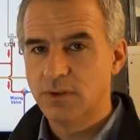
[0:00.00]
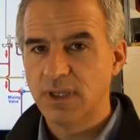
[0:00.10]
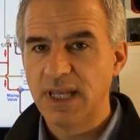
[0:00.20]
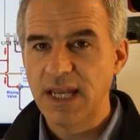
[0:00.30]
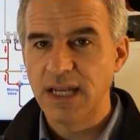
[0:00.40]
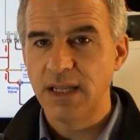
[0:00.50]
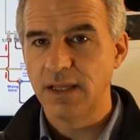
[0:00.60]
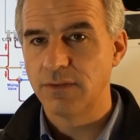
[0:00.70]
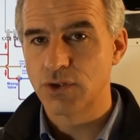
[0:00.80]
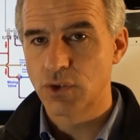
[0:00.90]
the heating
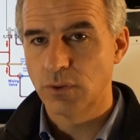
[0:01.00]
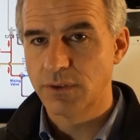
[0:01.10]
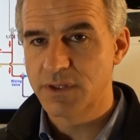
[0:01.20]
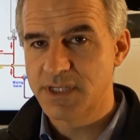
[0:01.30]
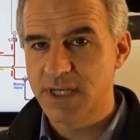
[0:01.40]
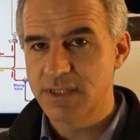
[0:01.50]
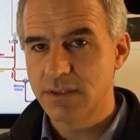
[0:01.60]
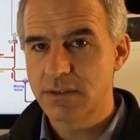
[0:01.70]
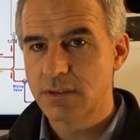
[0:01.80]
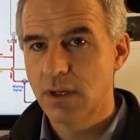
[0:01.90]
in the shoulder
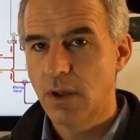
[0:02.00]
seasons